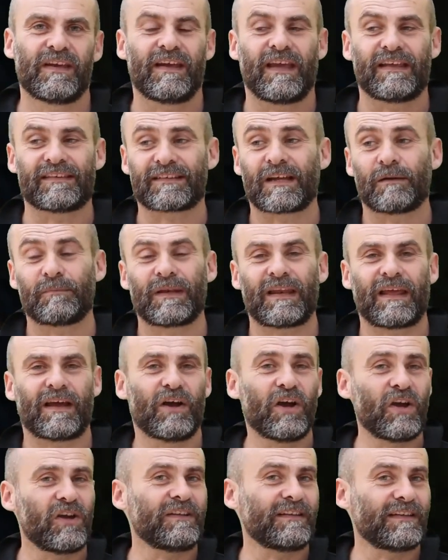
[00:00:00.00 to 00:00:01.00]
It's coming
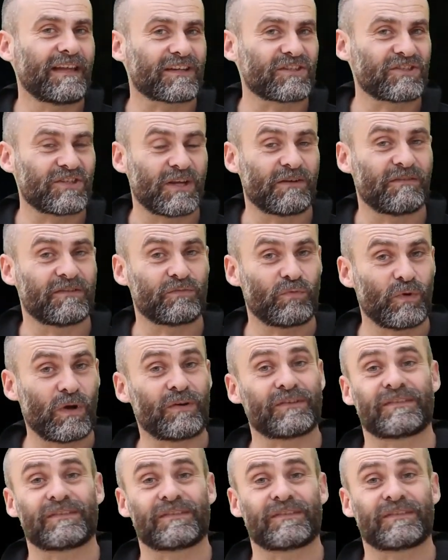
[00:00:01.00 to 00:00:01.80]
out early next year as well.